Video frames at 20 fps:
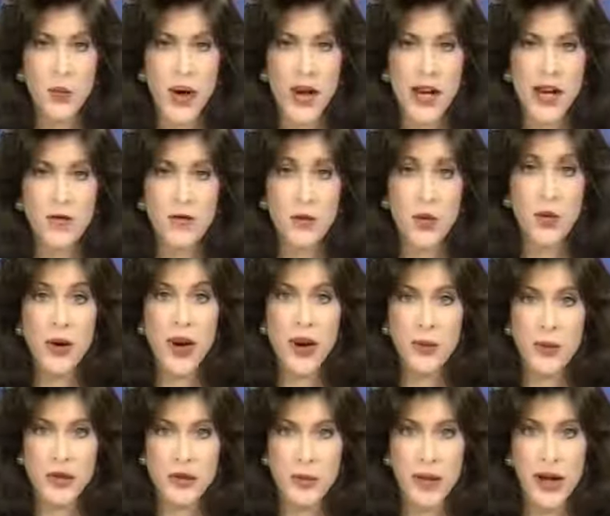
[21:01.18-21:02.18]
waiting for
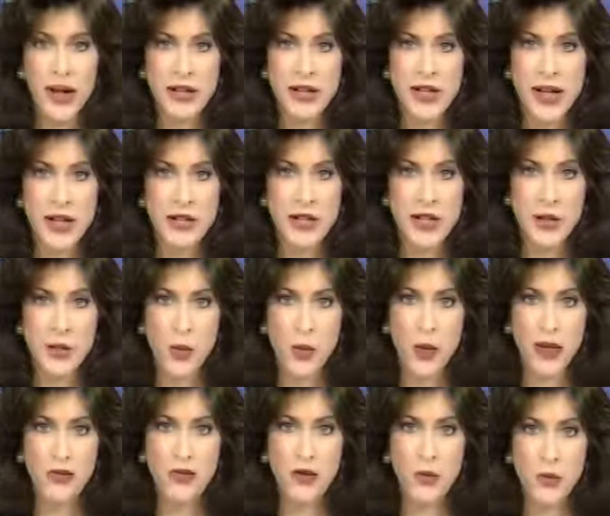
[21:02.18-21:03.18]
a response at this
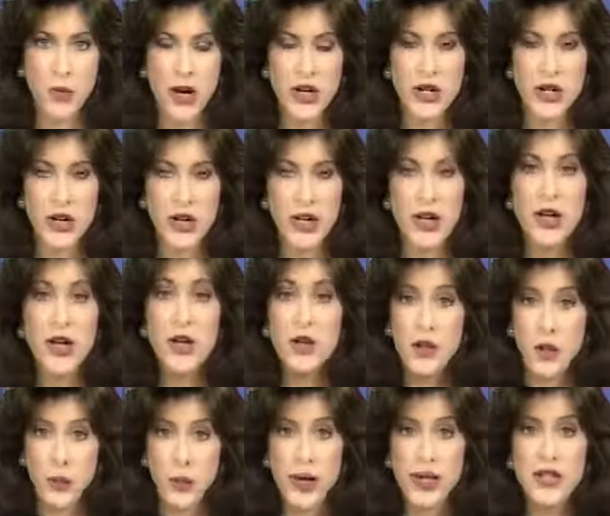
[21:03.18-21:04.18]
point from Russia.
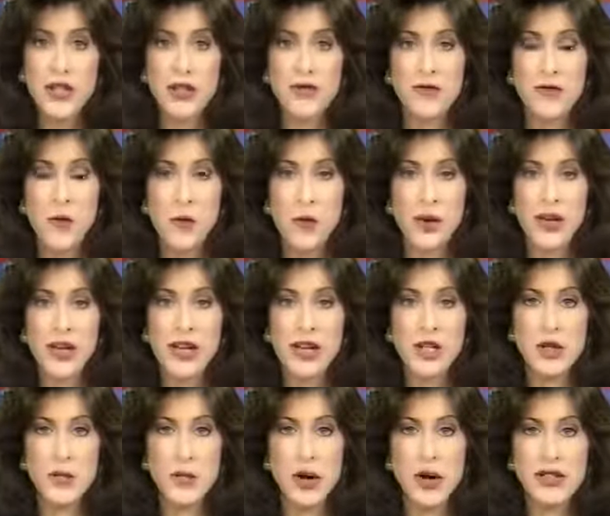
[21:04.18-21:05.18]
The reason for
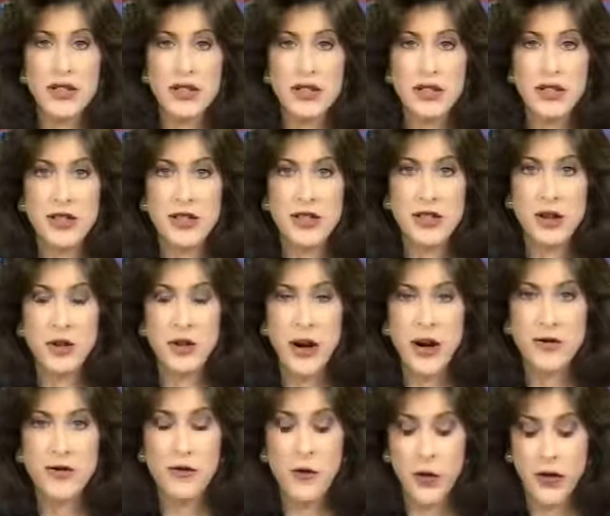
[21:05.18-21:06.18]
his presence in the
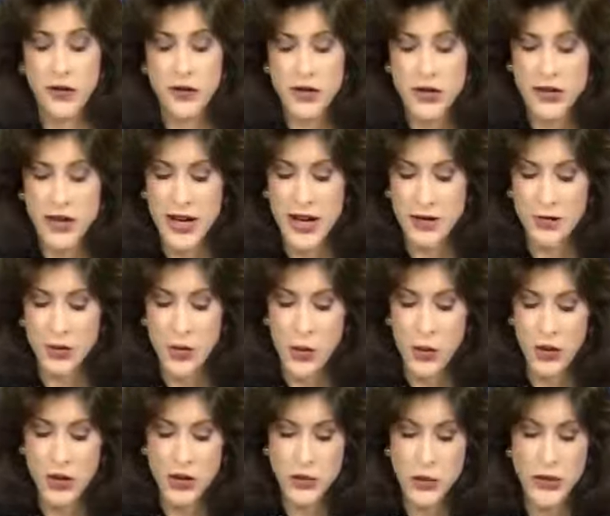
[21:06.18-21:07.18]
Grand Foyer today, of
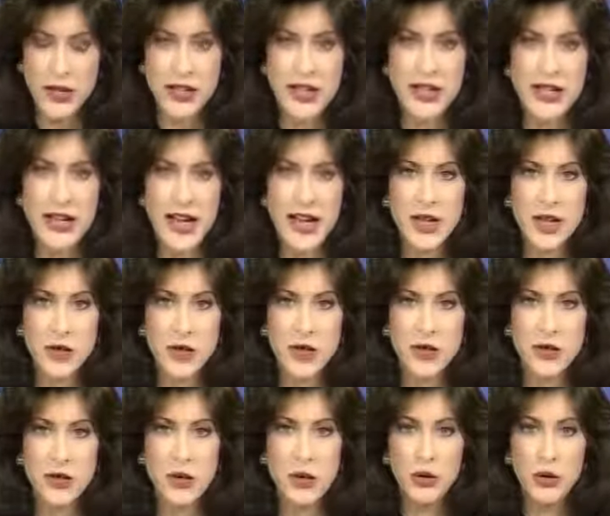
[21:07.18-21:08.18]
course, was the
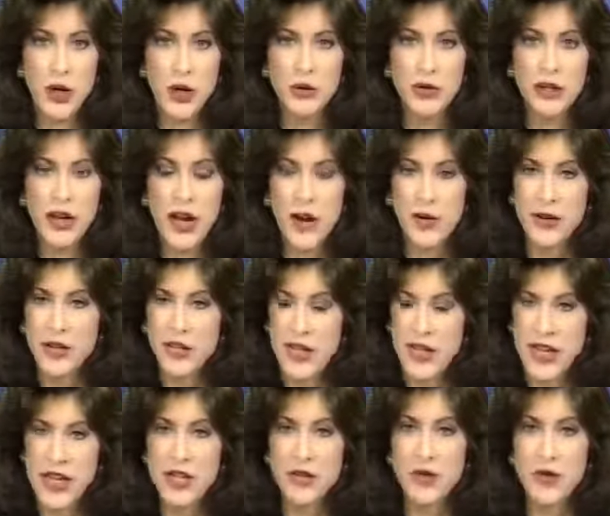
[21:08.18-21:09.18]
announcement of new loan
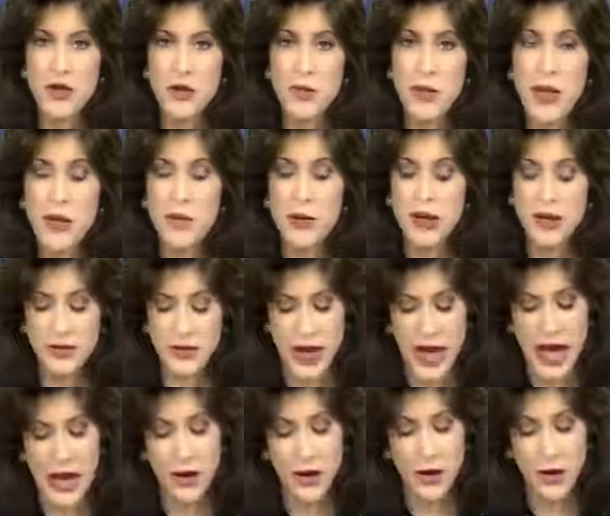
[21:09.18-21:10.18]
guarantees for the people of
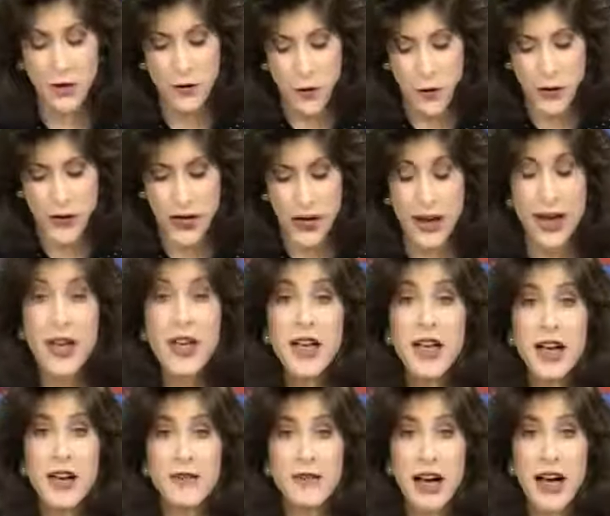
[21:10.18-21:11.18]
California,
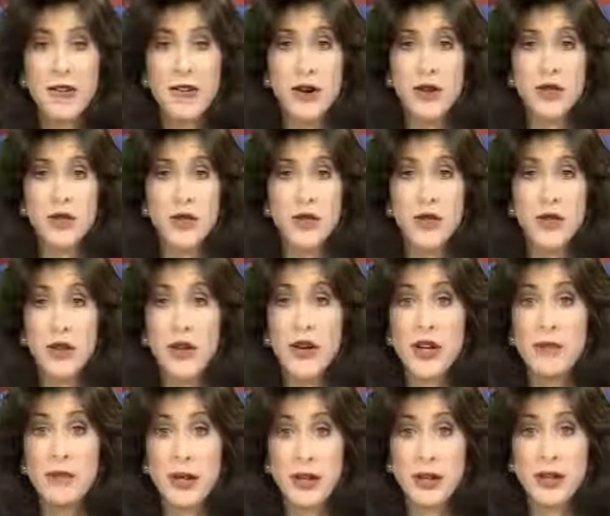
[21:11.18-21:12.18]

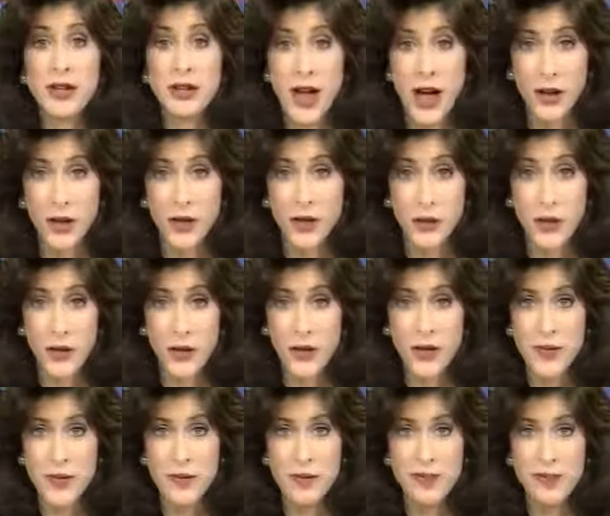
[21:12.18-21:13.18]
$530 million worth.
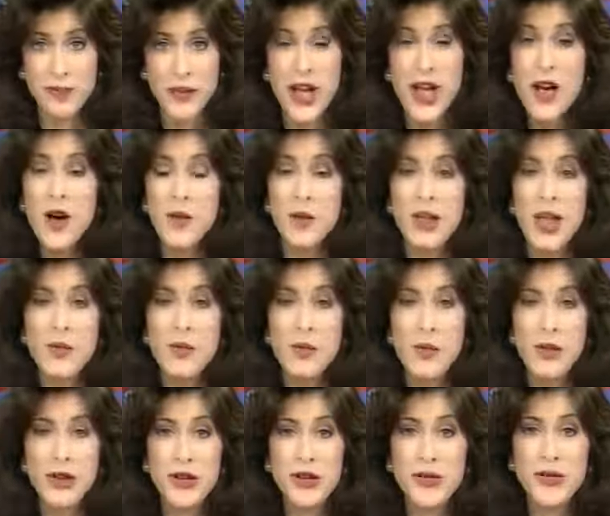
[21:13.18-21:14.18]
We'll have
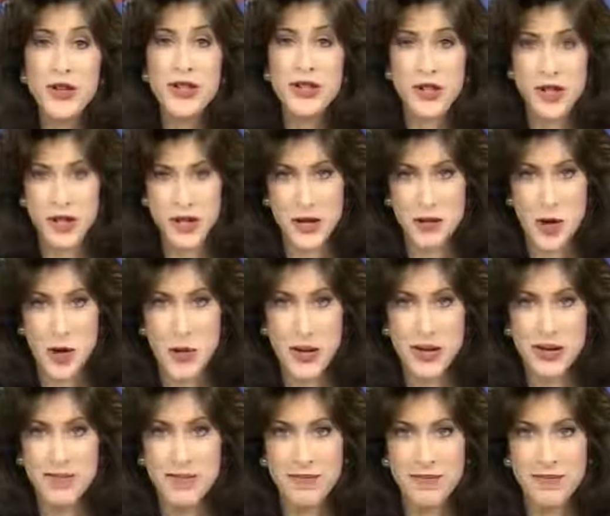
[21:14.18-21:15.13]
more news in just a moment.